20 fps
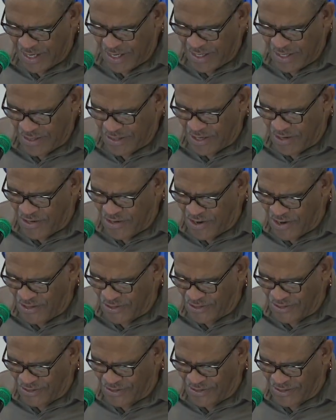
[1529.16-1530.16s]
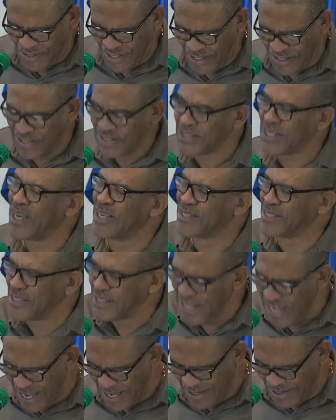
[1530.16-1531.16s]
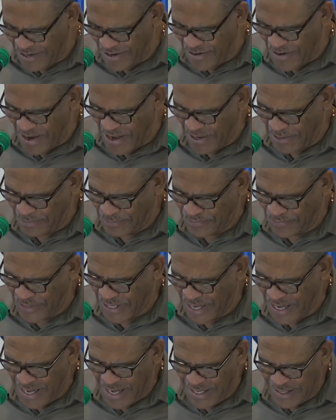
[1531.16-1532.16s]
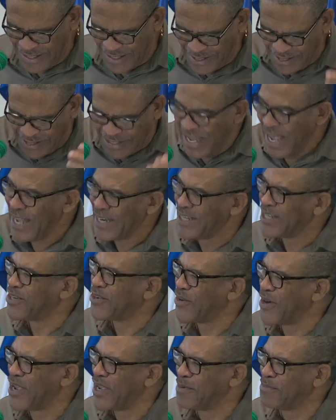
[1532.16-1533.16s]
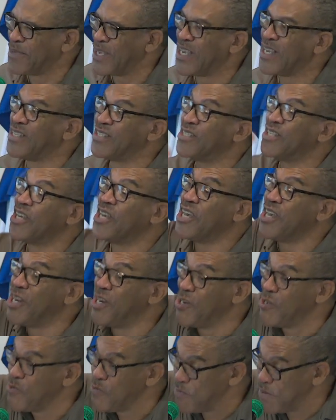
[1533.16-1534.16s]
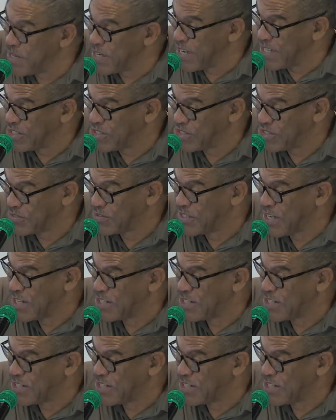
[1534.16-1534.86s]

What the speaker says: The nurse does a sonogram. The sonogram is illumination.